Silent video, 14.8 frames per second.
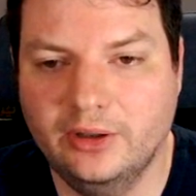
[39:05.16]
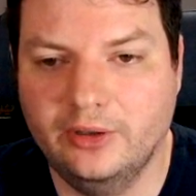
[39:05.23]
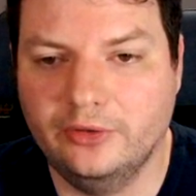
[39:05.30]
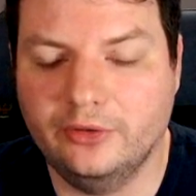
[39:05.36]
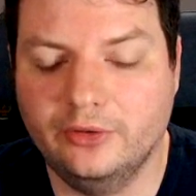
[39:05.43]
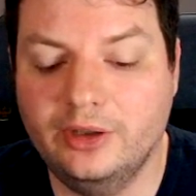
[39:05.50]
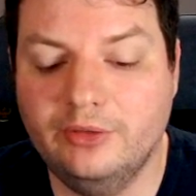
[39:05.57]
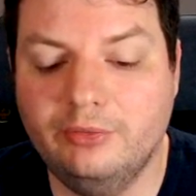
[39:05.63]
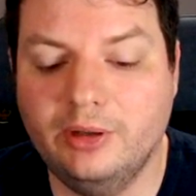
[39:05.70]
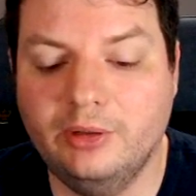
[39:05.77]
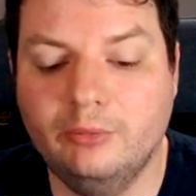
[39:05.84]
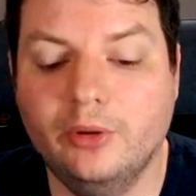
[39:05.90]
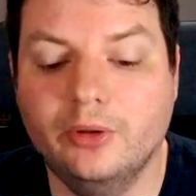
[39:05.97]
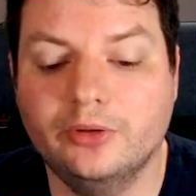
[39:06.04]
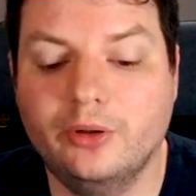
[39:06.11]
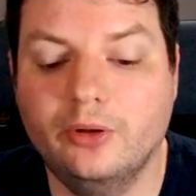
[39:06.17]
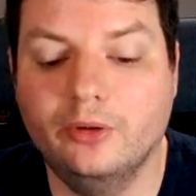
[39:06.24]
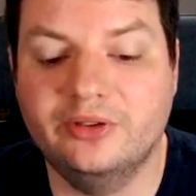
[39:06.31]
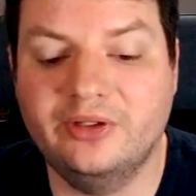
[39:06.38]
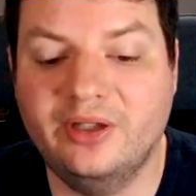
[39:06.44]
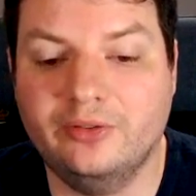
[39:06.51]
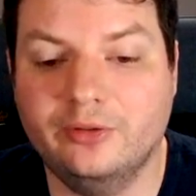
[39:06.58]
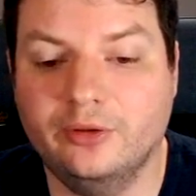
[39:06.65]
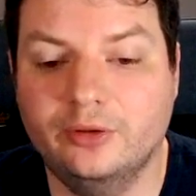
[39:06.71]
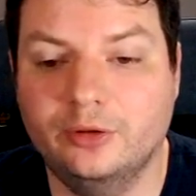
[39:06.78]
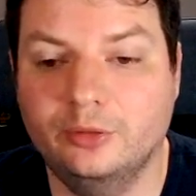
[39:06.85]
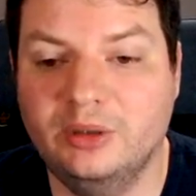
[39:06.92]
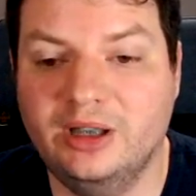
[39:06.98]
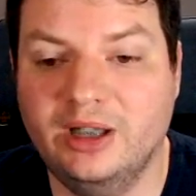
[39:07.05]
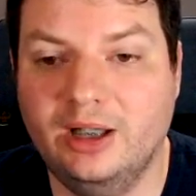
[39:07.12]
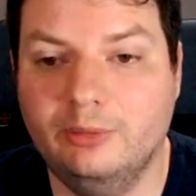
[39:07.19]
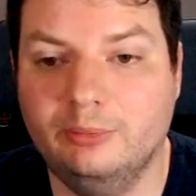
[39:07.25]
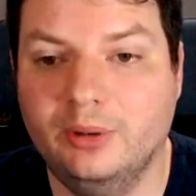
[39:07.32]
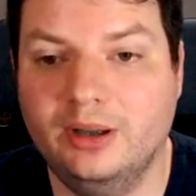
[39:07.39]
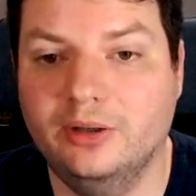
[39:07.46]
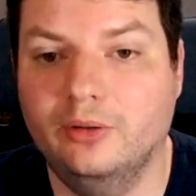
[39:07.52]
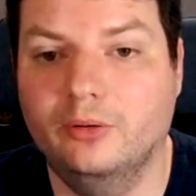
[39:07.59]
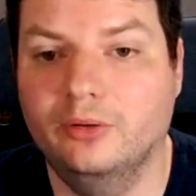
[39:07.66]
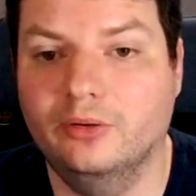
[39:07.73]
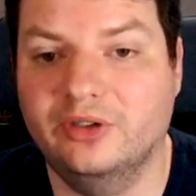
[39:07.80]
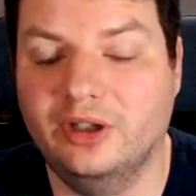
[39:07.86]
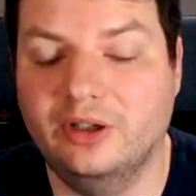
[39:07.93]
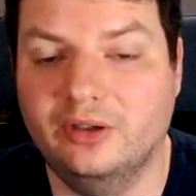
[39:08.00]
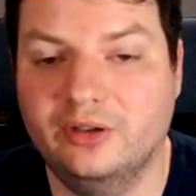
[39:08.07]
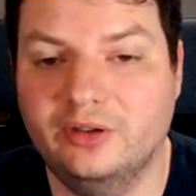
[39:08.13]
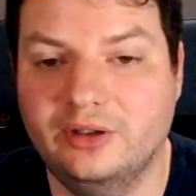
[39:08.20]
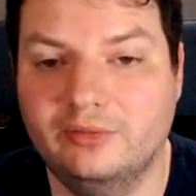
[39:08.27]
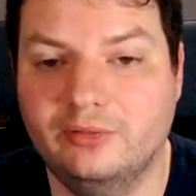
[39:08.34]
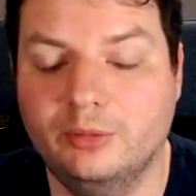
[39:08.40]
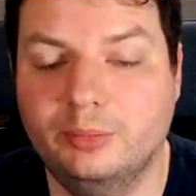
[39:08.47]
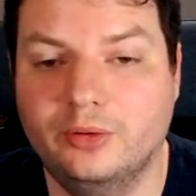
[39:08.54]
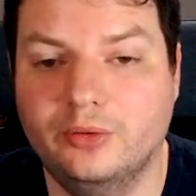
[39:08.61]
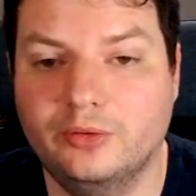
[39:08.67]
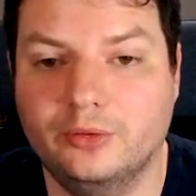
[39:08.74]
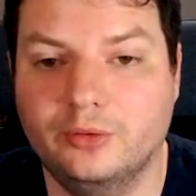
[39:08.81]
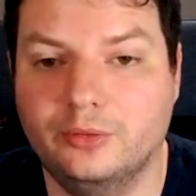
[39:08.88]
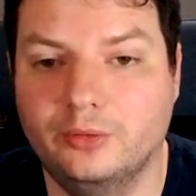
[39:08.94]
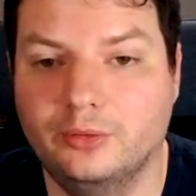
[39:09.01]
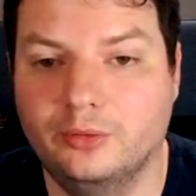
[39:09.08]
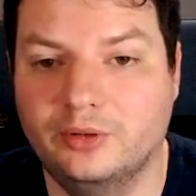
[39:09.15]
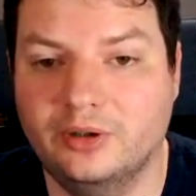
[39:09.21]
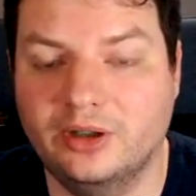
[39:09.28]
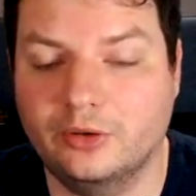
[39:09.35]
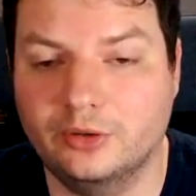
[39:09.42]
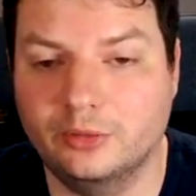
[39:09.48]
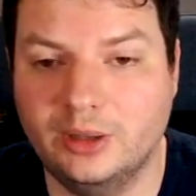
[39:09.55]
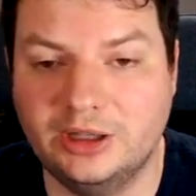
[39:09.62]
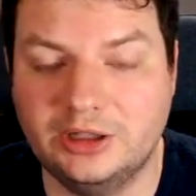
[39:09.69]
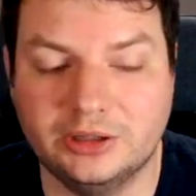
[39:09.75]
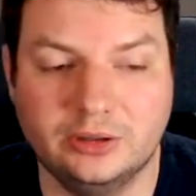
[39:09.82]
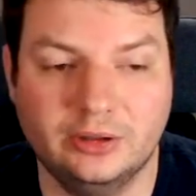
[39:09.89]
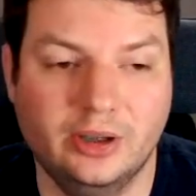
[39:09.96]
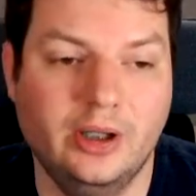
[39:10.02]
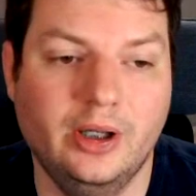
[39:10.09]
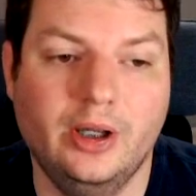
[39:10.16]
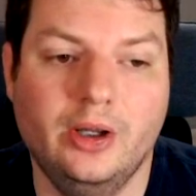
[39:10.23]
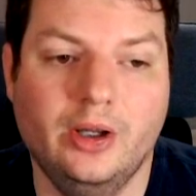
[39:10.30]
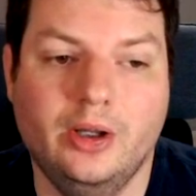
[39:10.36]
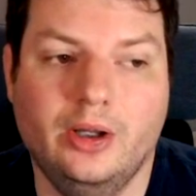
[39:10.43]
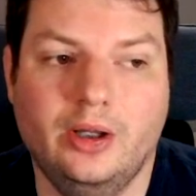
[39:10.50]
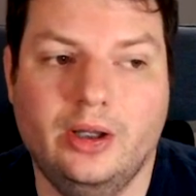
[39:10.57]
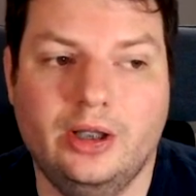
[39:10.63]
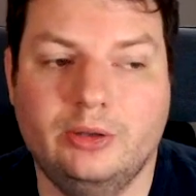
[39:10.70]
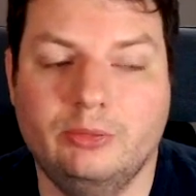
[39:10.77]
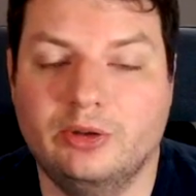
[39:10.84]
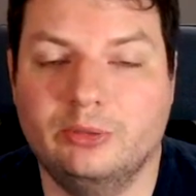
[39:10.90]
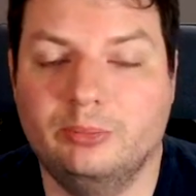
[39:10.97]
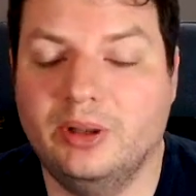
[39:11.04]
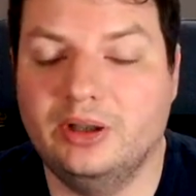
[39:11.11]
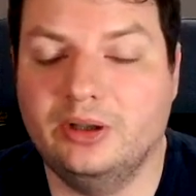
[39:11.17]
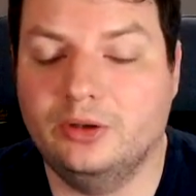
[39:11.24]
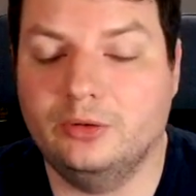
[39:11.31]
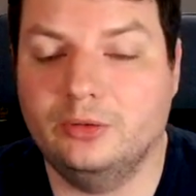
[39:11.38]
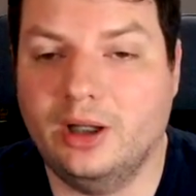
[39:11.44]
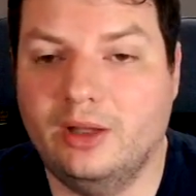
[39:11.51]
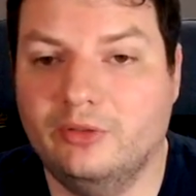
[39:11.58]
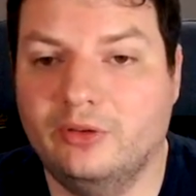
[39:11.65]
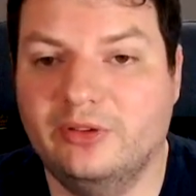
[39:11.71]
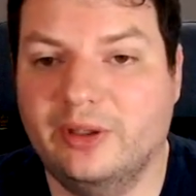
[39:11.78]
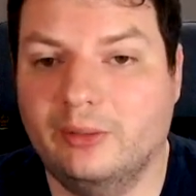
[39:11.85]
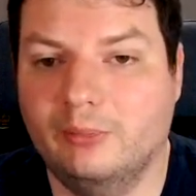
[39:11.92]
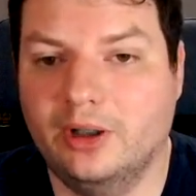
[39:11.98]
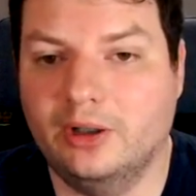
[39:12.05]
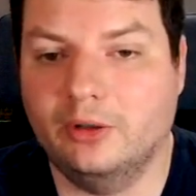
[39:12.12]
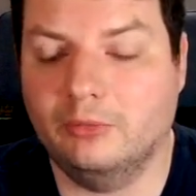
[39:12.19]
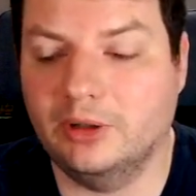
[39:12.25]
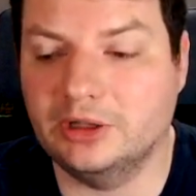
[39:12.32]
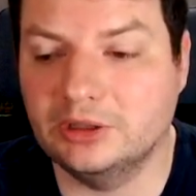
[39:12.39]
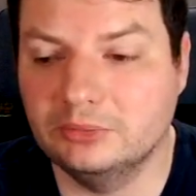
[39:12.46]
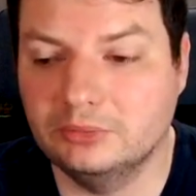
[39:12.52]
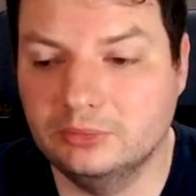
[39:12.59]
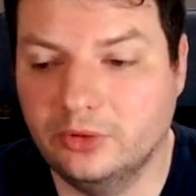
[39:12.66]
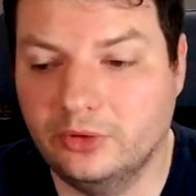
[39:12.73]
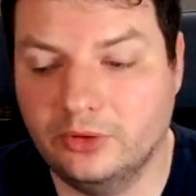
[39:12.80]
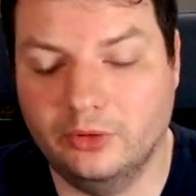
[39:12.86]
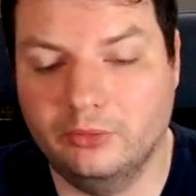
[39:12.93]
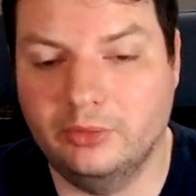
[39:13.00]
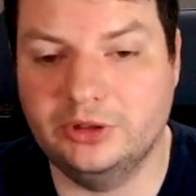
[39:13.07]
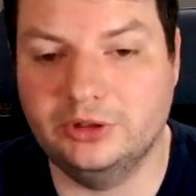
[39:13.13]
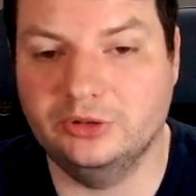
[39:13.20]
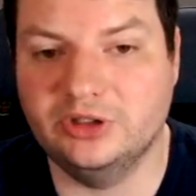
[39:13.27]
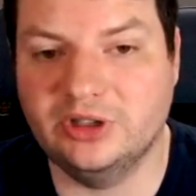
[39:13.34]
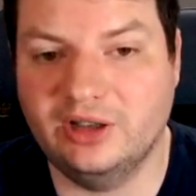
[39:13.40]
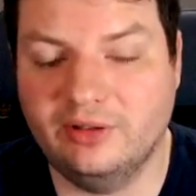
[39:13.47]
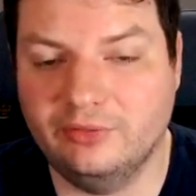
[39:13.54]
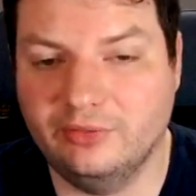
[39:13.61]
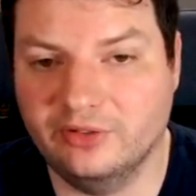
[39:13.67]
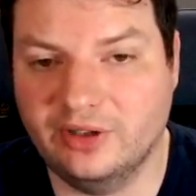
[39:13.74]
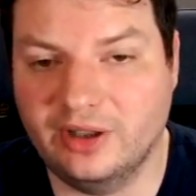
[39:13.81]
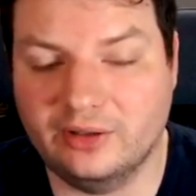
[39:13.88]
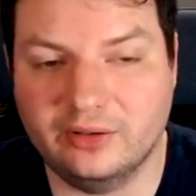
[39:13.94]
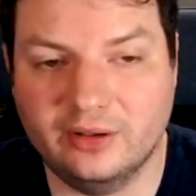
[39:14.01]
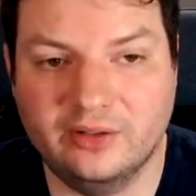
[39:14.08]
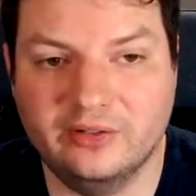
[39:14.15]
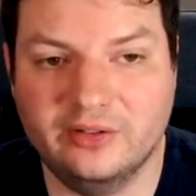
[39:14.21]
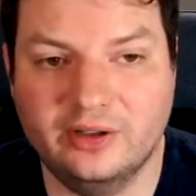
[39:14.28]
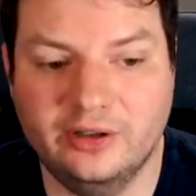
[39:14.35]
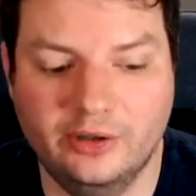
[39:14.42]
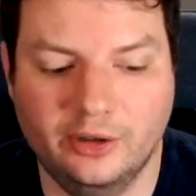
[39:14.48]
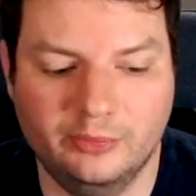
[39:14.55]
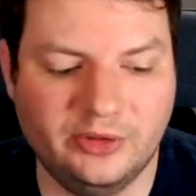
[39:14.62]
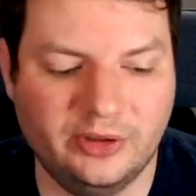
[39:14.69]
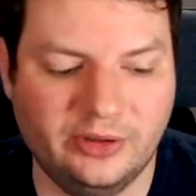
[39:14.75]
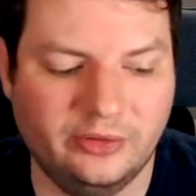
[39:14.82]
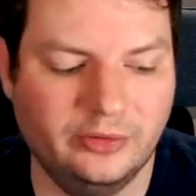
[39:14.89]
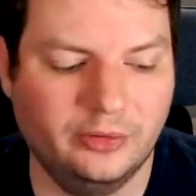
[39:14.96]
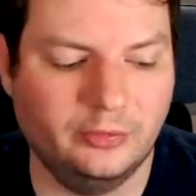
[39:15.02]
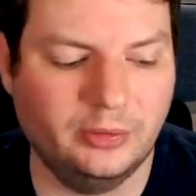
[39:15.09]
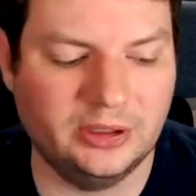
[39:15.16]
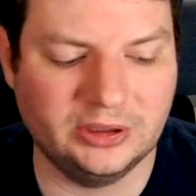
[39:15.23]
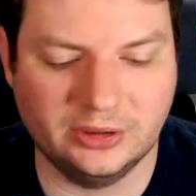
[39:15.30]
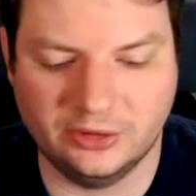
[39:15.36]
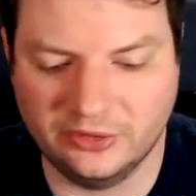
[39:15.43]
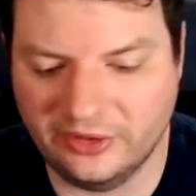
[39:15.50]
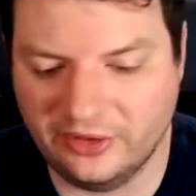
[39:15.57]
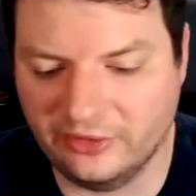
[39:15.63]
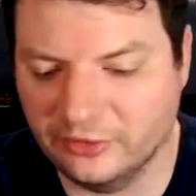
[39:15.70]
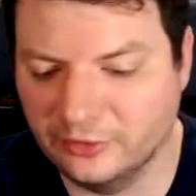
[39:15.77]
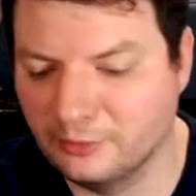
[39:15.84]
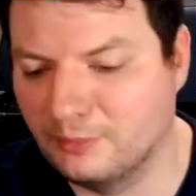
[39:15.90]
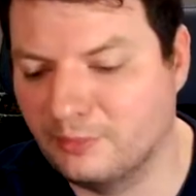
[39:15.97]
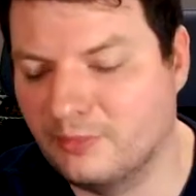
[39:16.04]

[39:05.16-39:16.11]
So if we want all testers to be helped by all the developers to do test automation, it was better to have the same language. So we choose Java for that. And Selenium, there is no question on this.